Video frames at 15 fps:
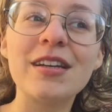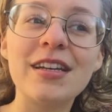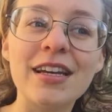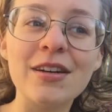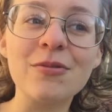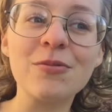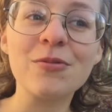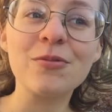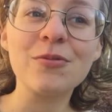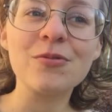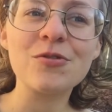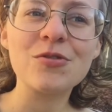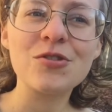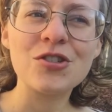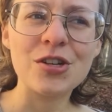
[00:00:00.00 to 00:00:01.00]

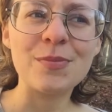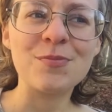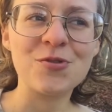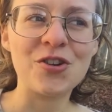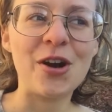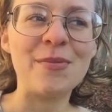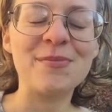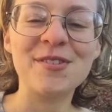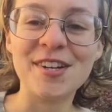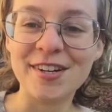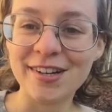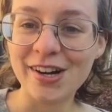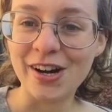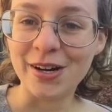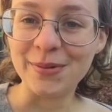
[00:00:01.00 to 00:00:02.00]

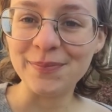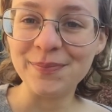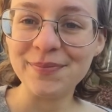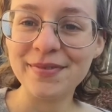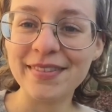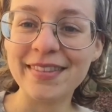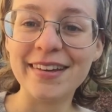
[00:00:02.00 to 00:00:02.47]
getchipdrop.com.